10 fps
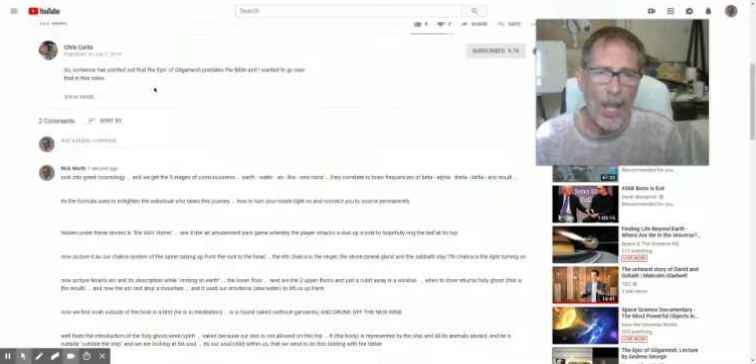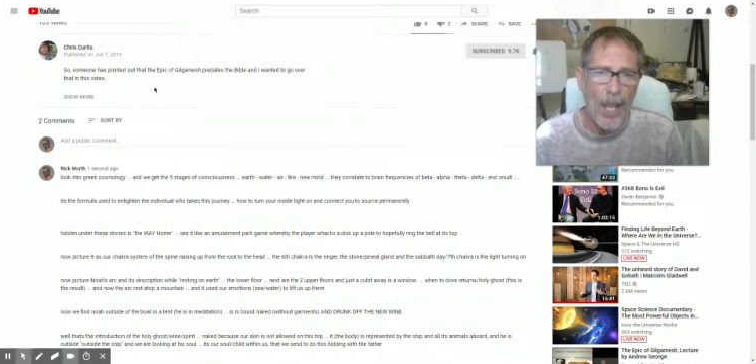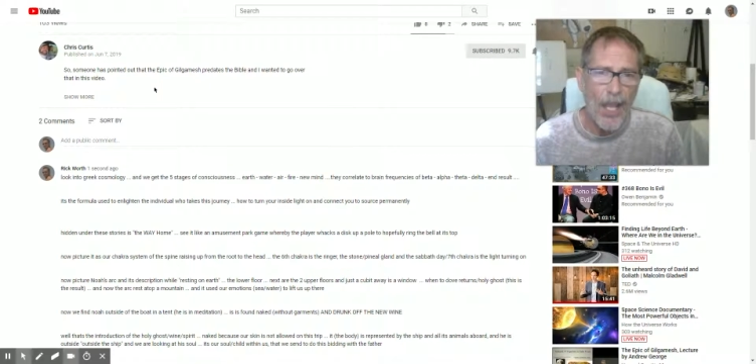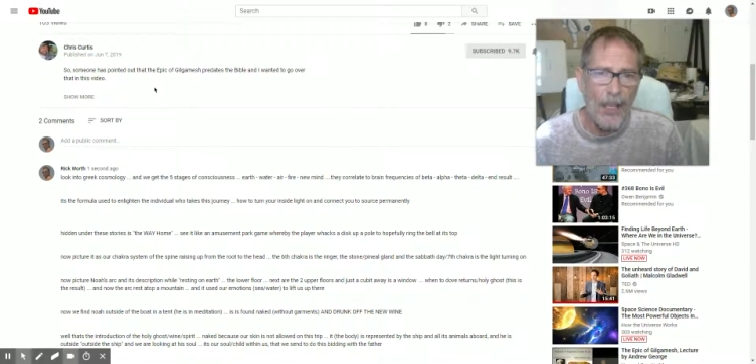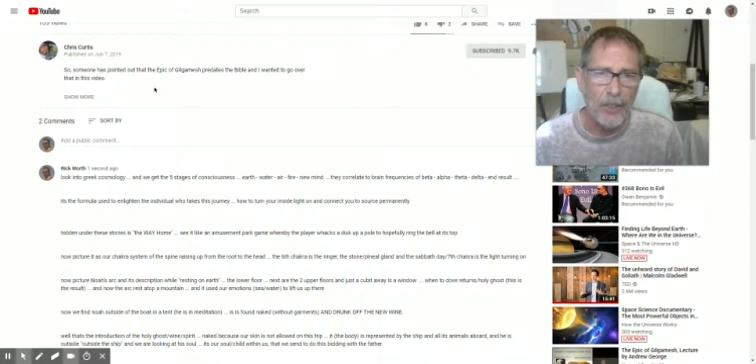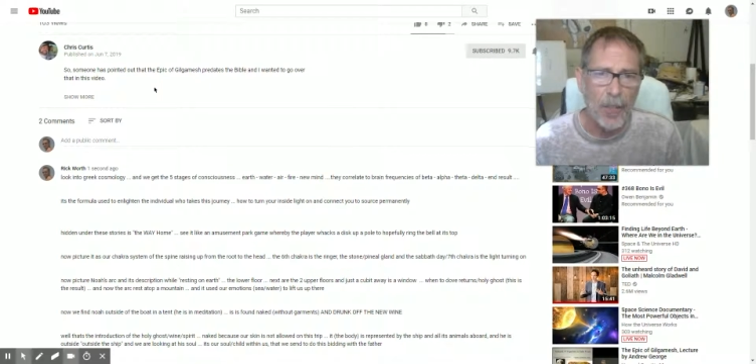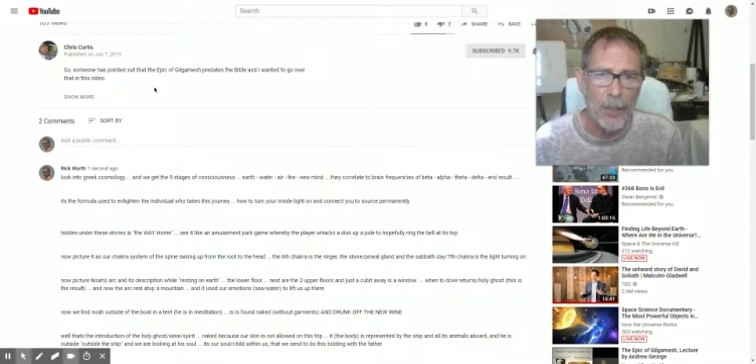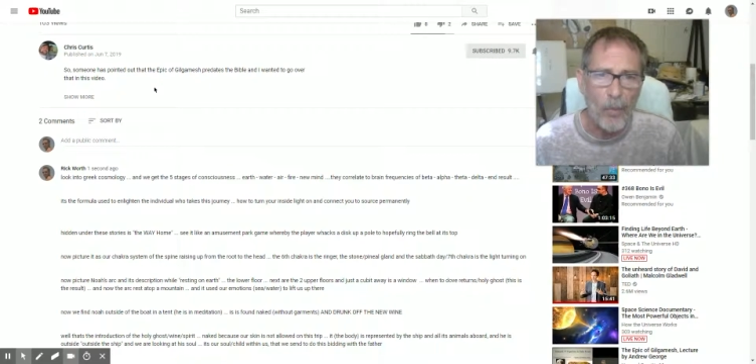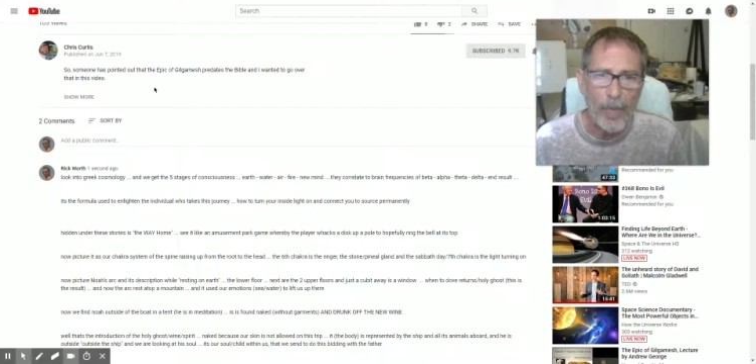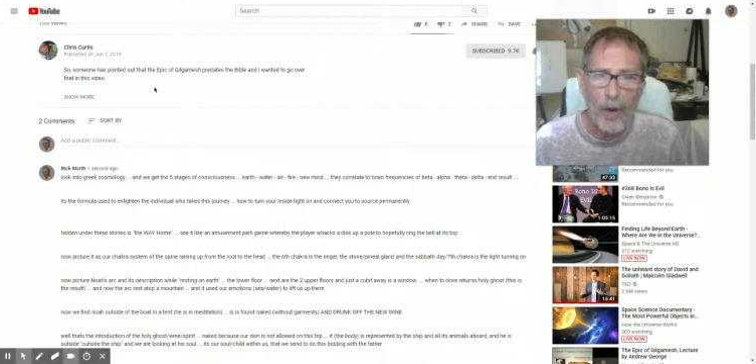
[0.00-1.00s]
and
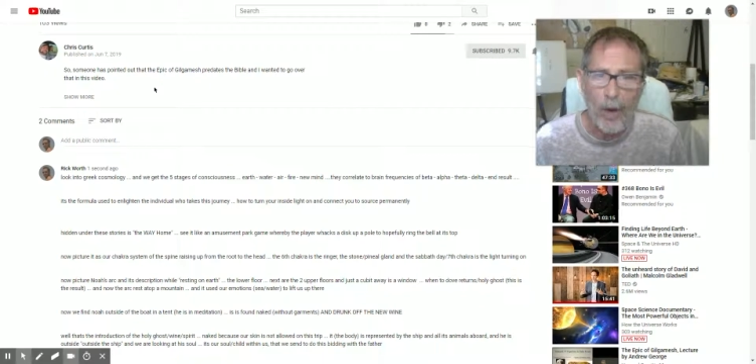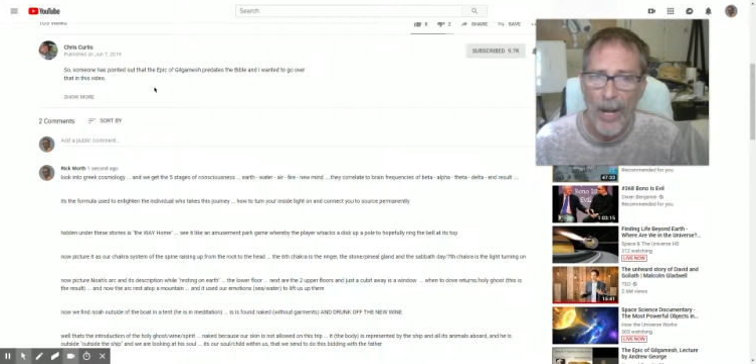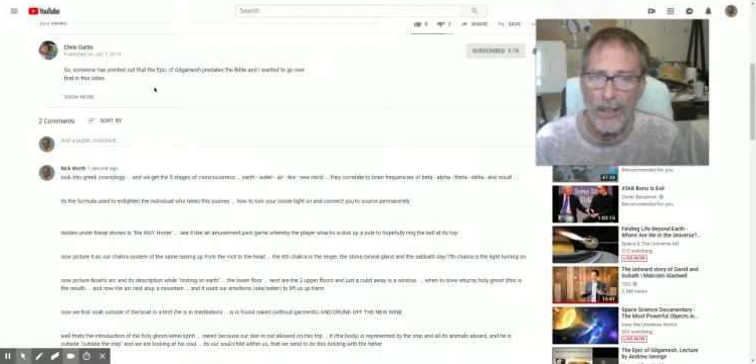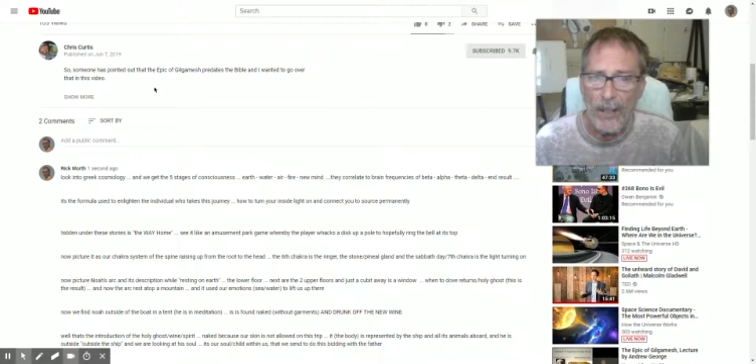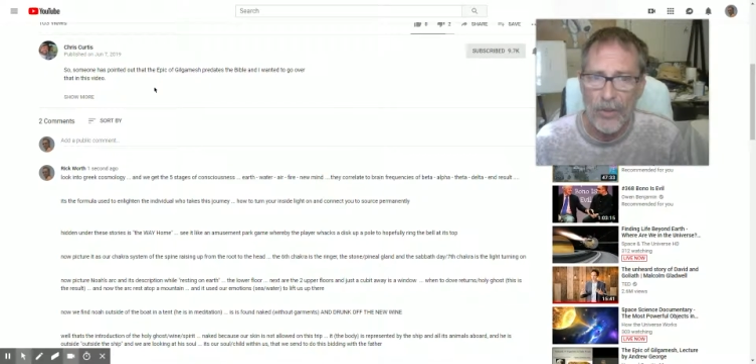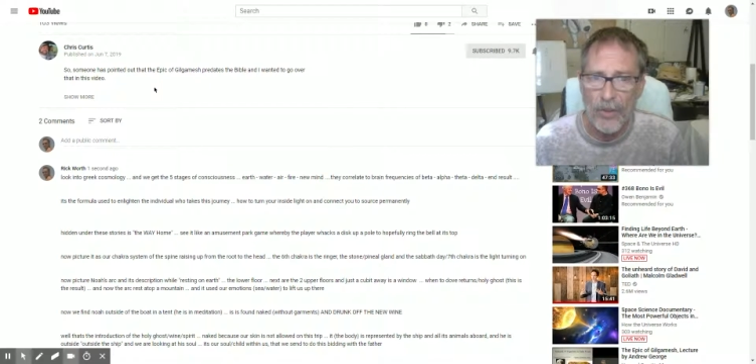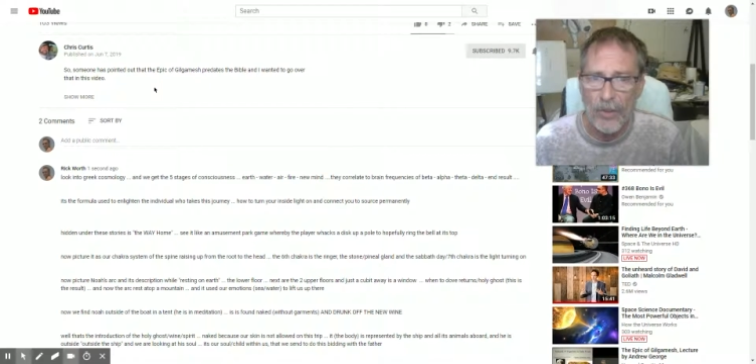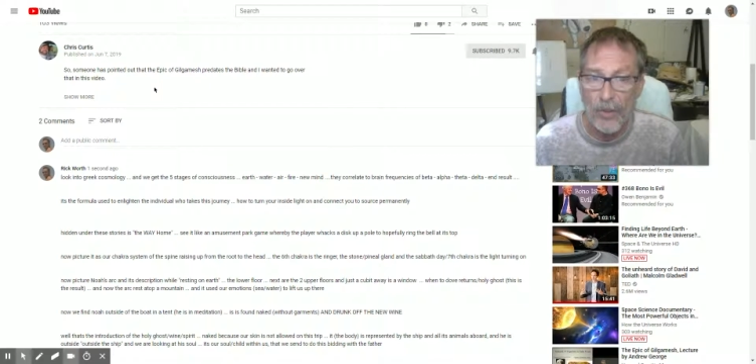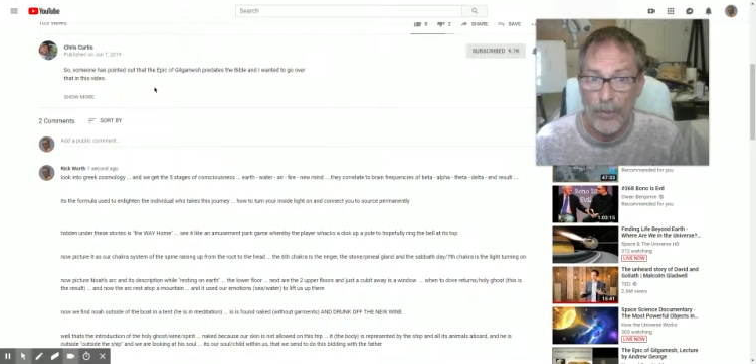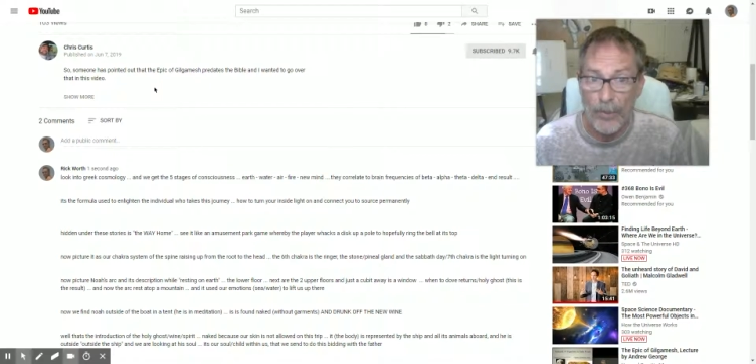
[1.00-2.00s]
uh, we are asked to
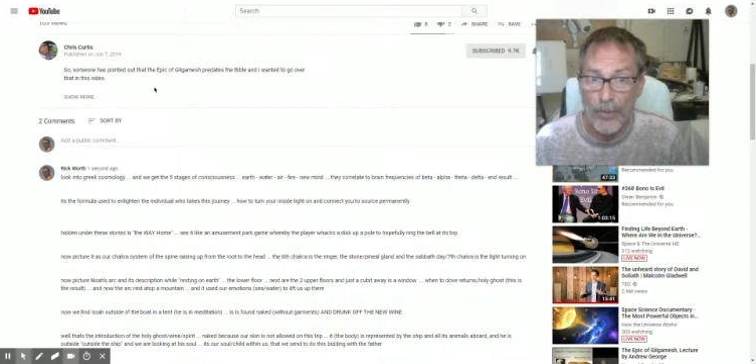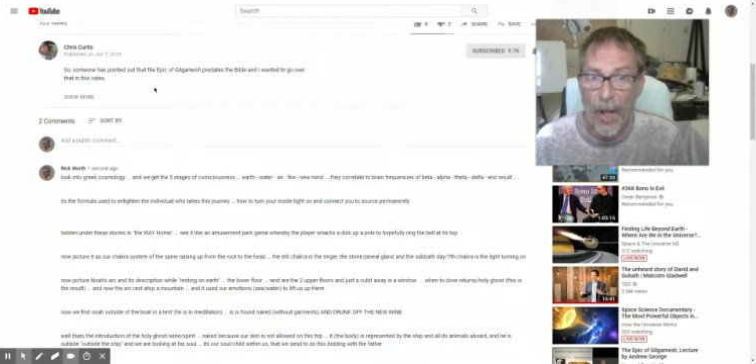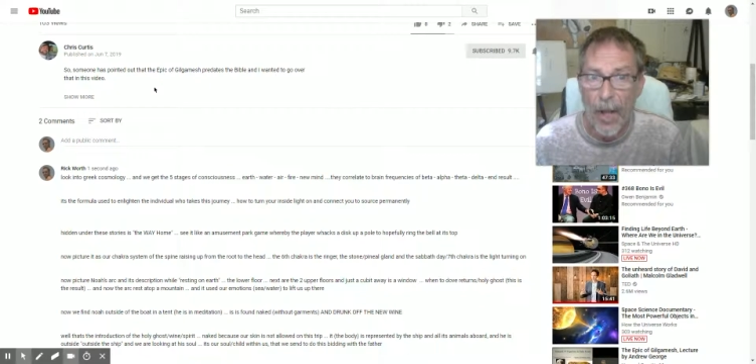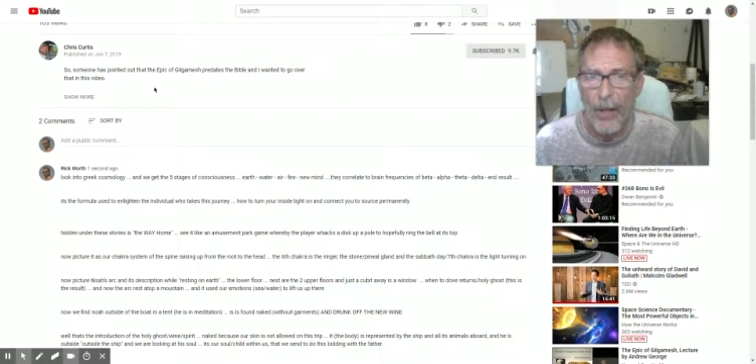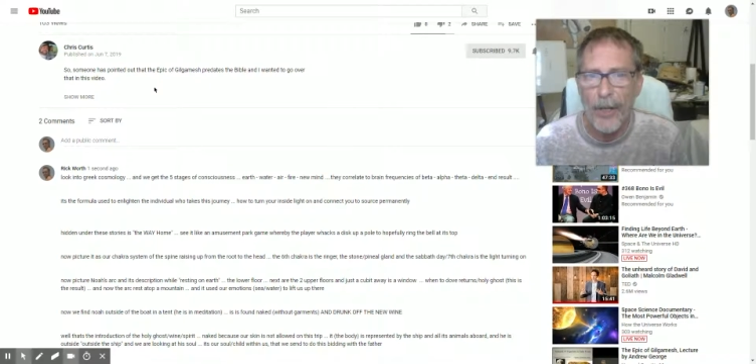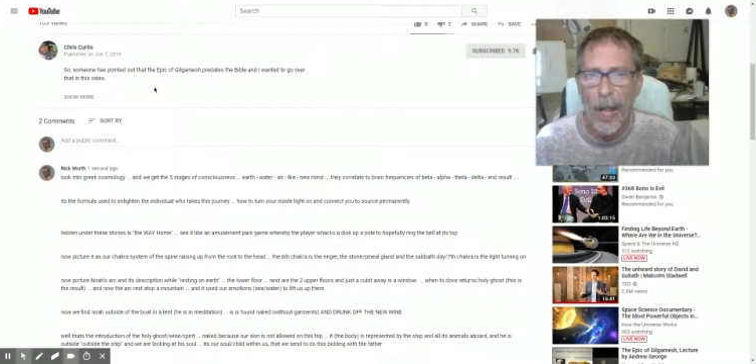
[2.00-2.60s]
search for this higher